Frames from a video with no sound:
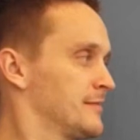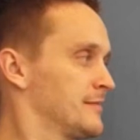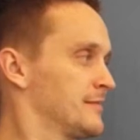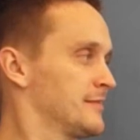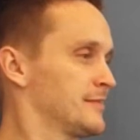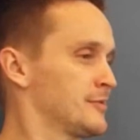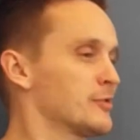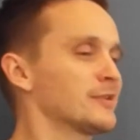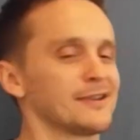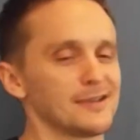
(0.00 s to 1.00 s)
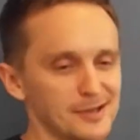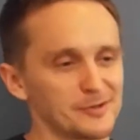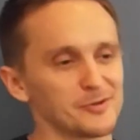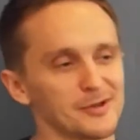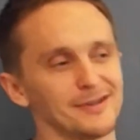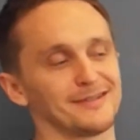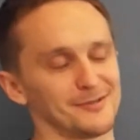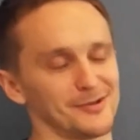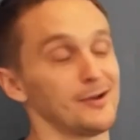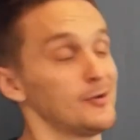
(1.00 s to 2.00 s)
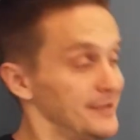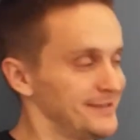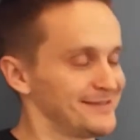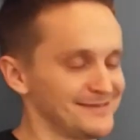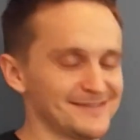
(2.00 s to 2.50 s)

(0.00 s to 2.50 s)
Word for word: but you continue. Okay, yeah. Okay.